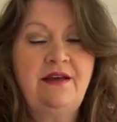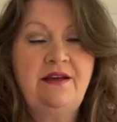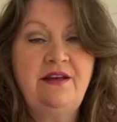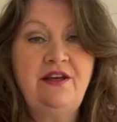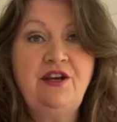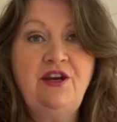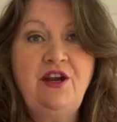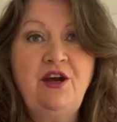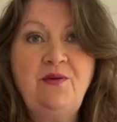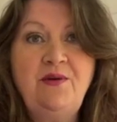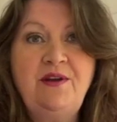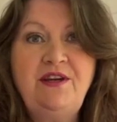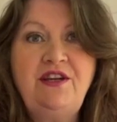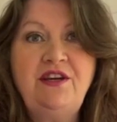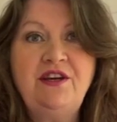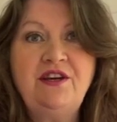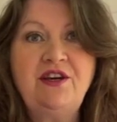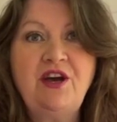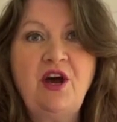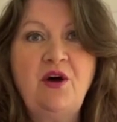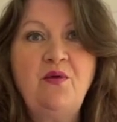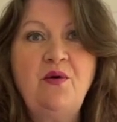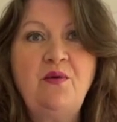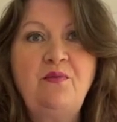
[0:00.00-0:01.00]
you know, when you
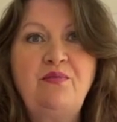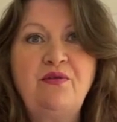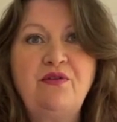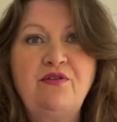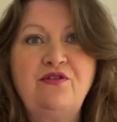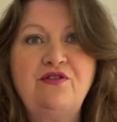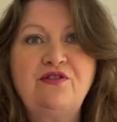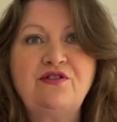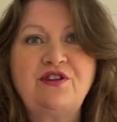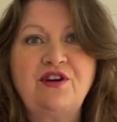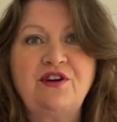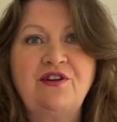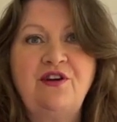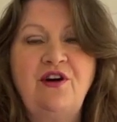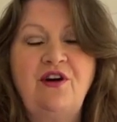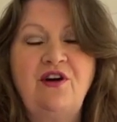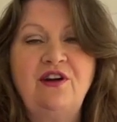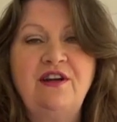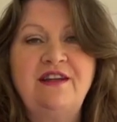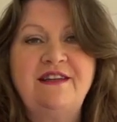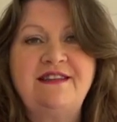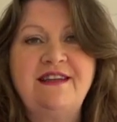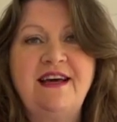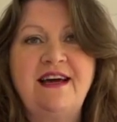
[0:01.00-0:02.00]
go abroad on
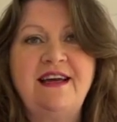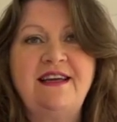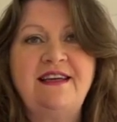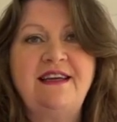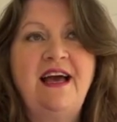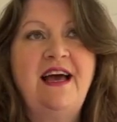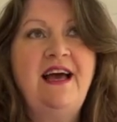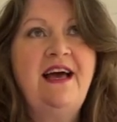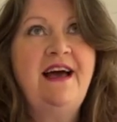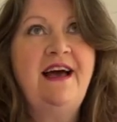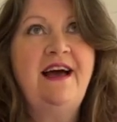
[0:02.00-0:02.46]
holiday